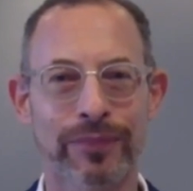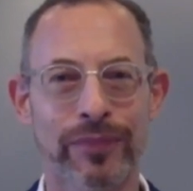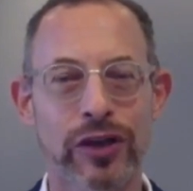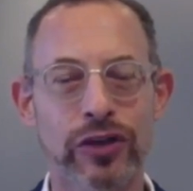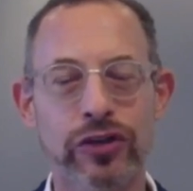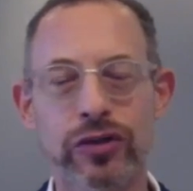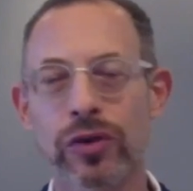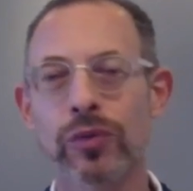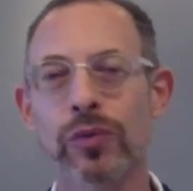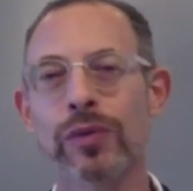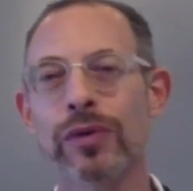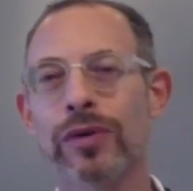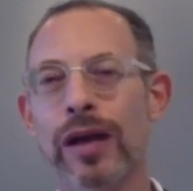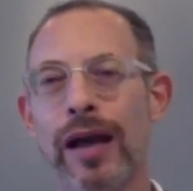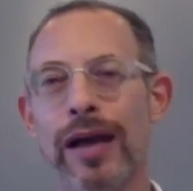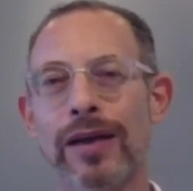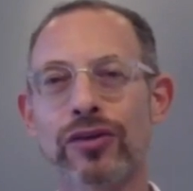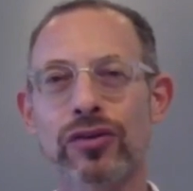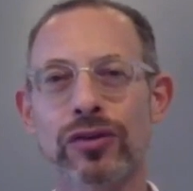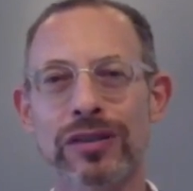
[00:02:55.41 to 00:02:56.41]
So,
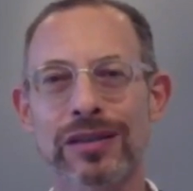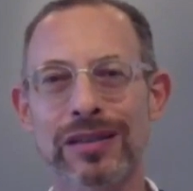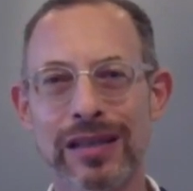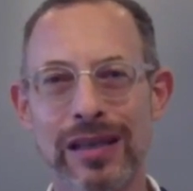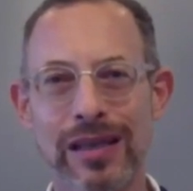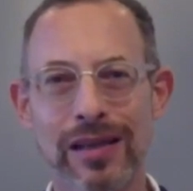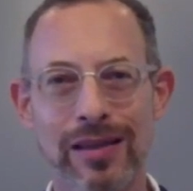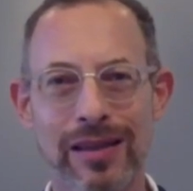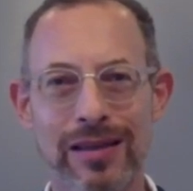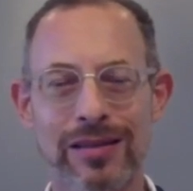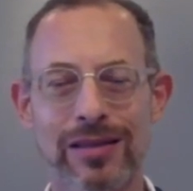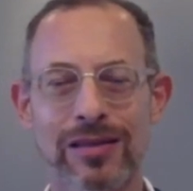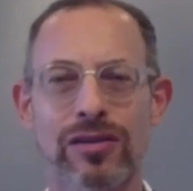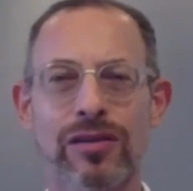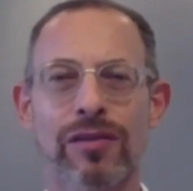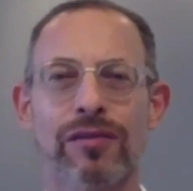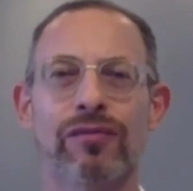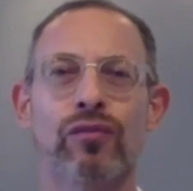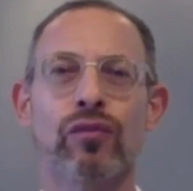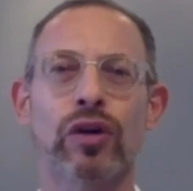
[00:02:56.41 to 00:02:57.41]
as you can see, this is
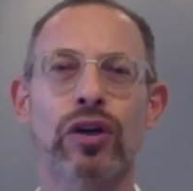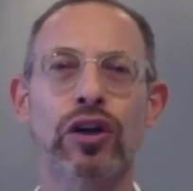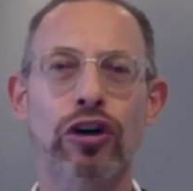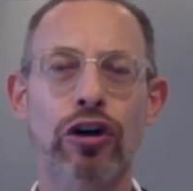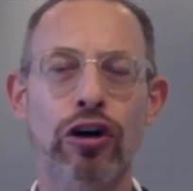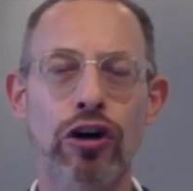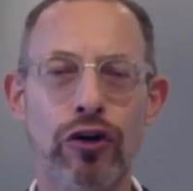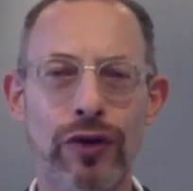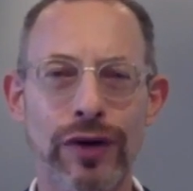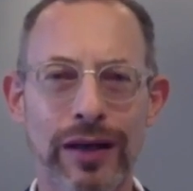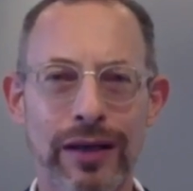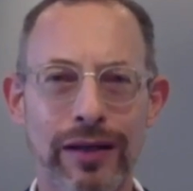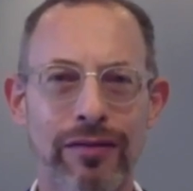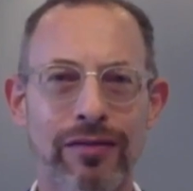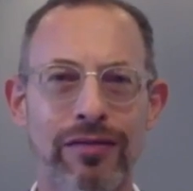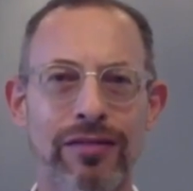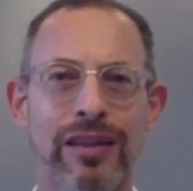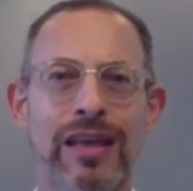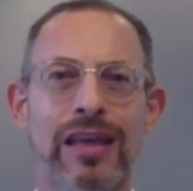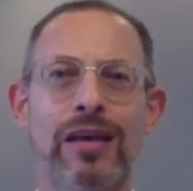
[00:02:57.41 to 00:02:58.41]
a recurring
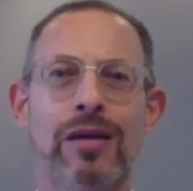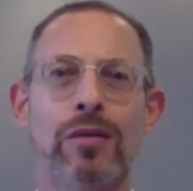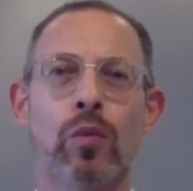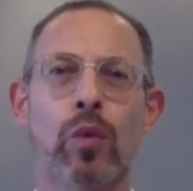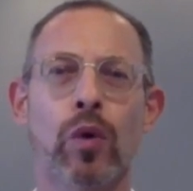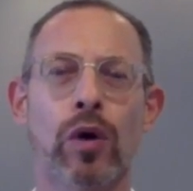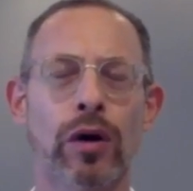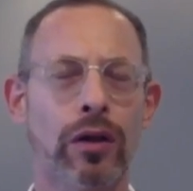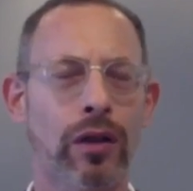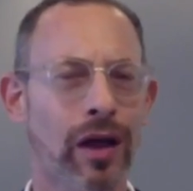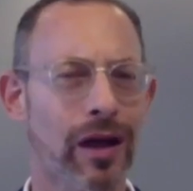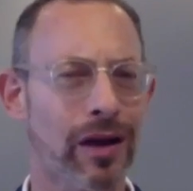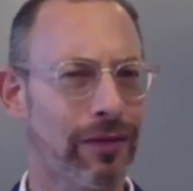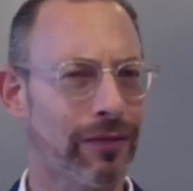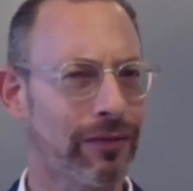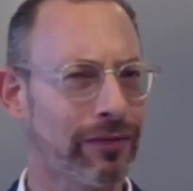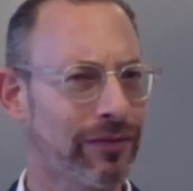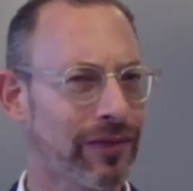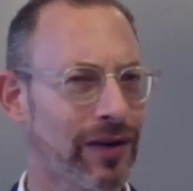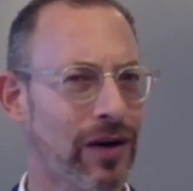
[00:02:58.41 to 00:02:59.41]
theme where a lot of
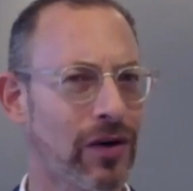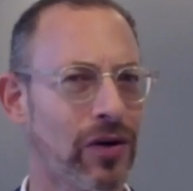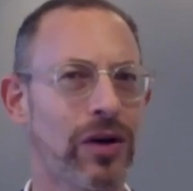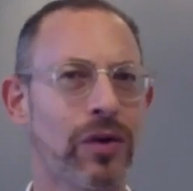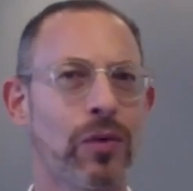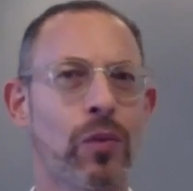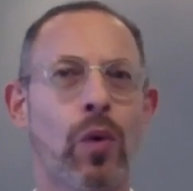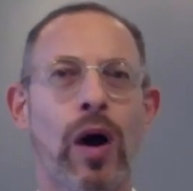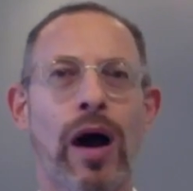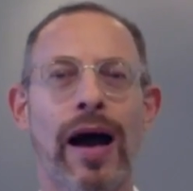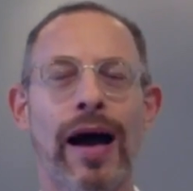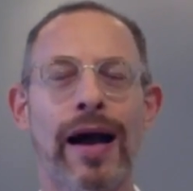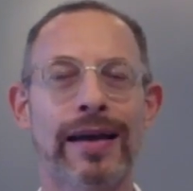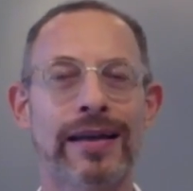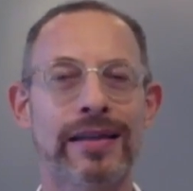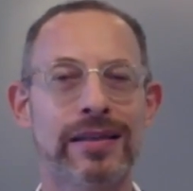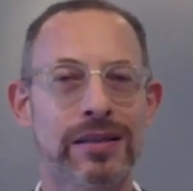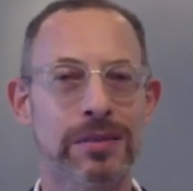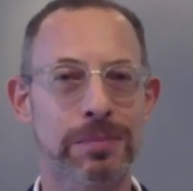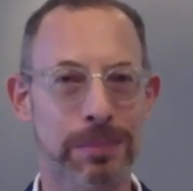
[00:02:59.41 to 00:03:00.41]
very
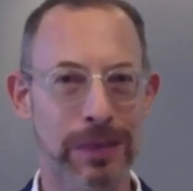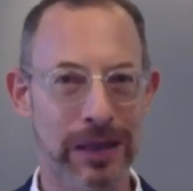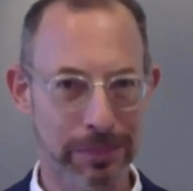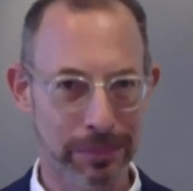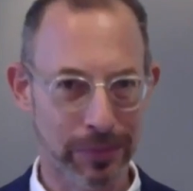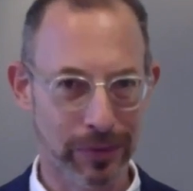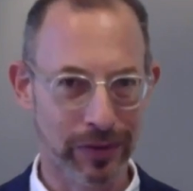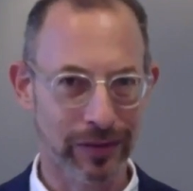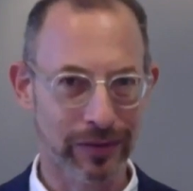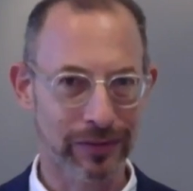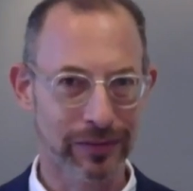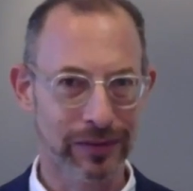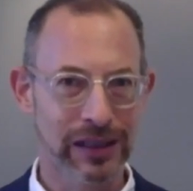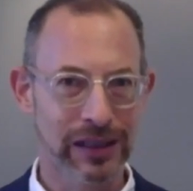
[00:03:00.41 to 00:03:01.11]
wise people